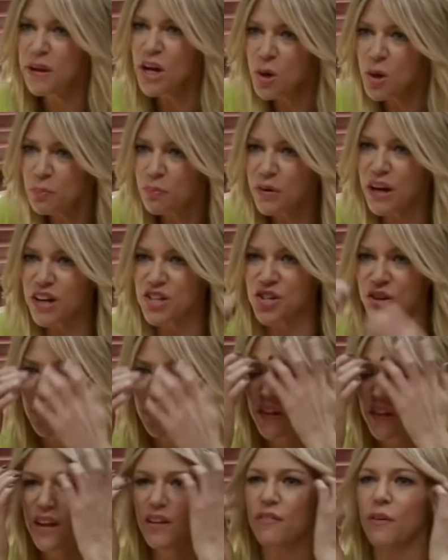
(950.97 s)
It's the peer pressure yeah.
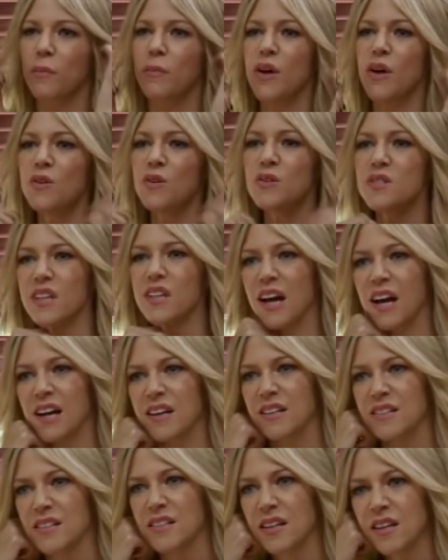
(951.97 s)
thing from those guys.
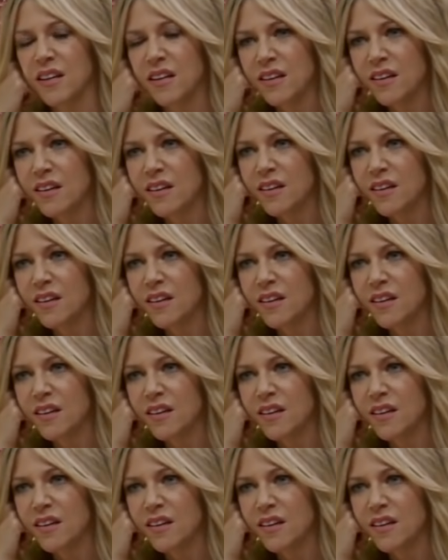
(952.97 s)
Right.